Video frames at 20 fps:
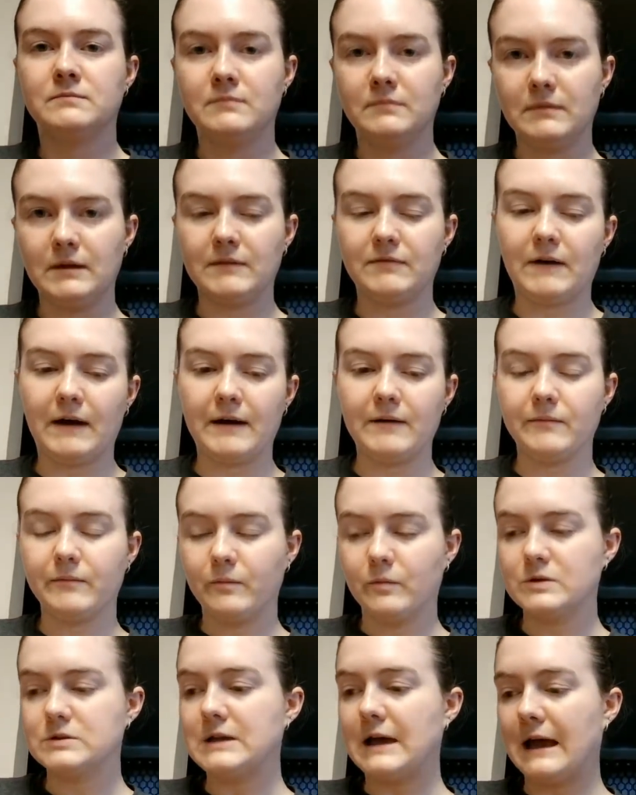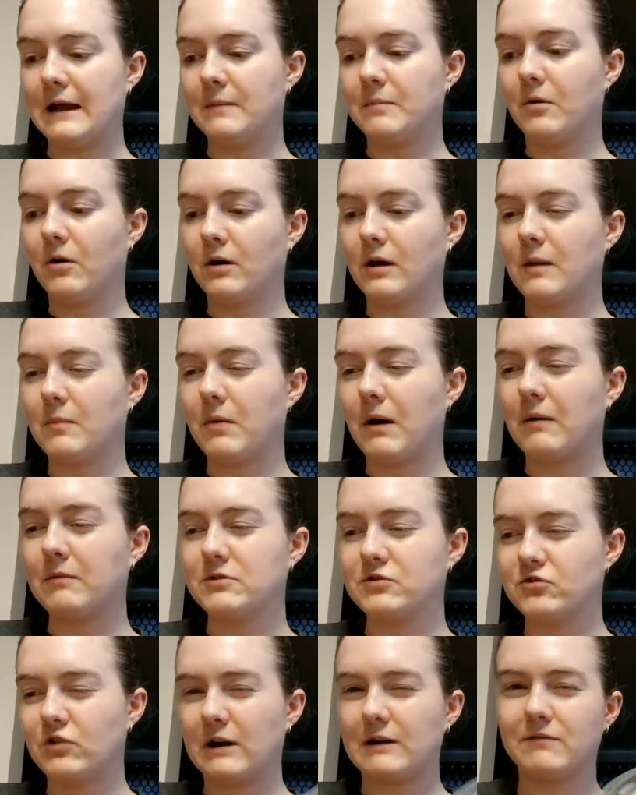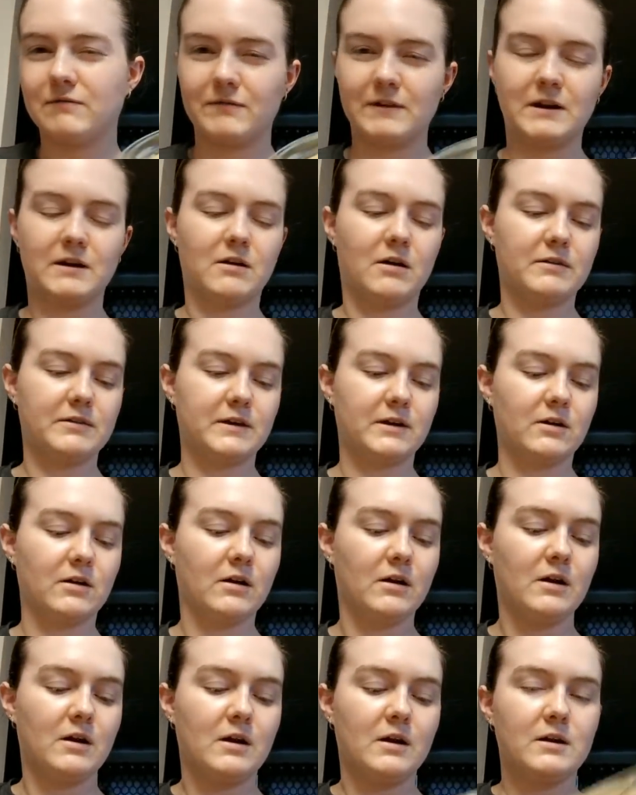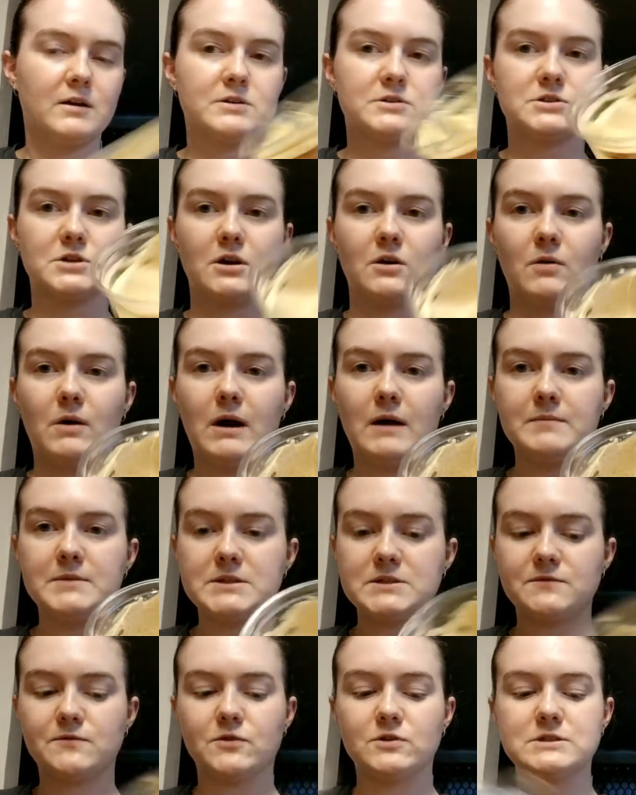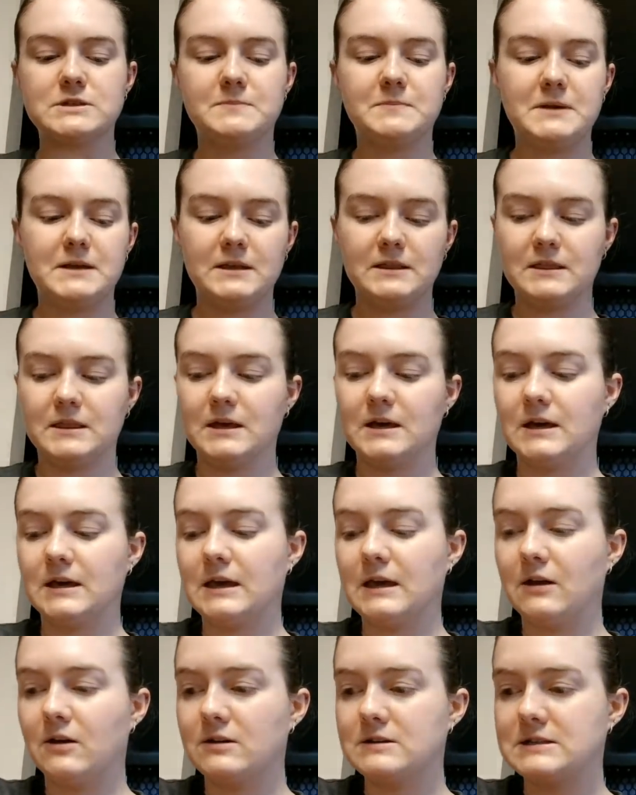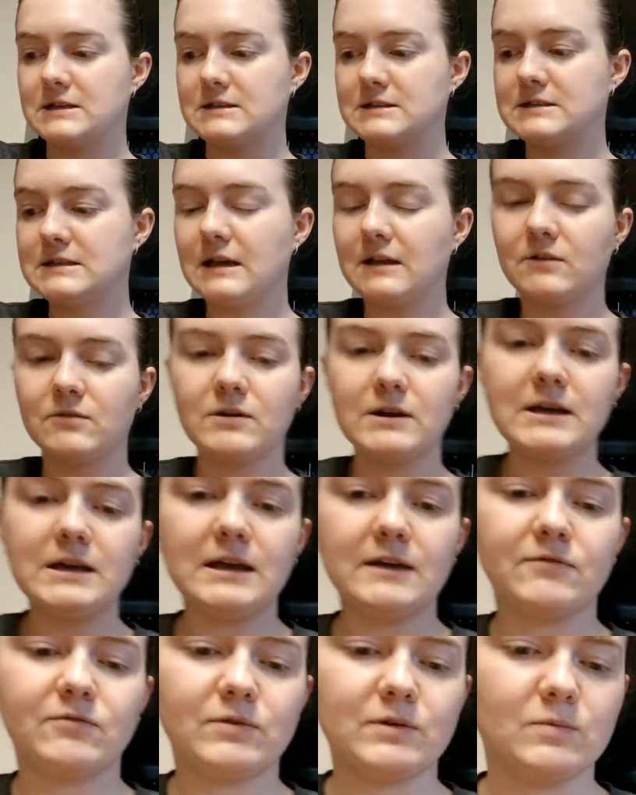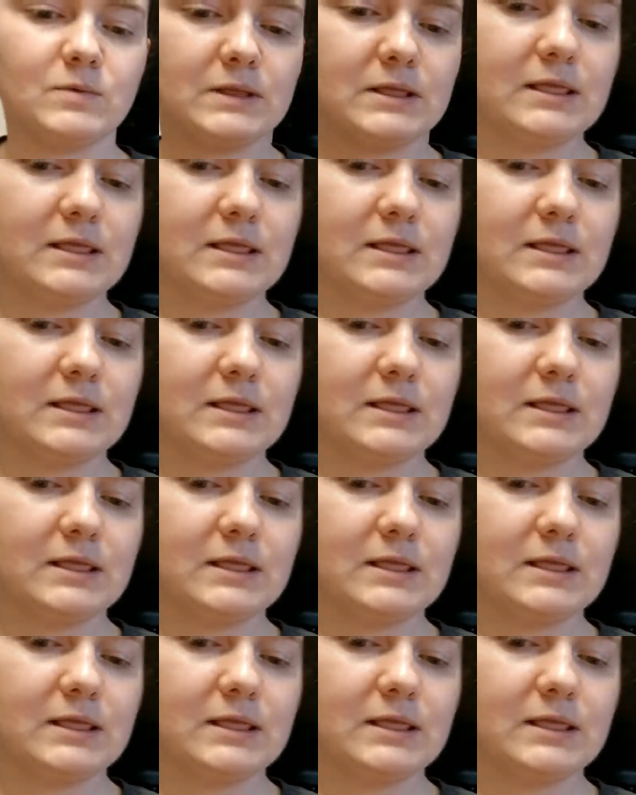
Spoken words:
if I was at a party, I'd probably try to fit it on there. So hummus for dipping the carrots and celery, if we would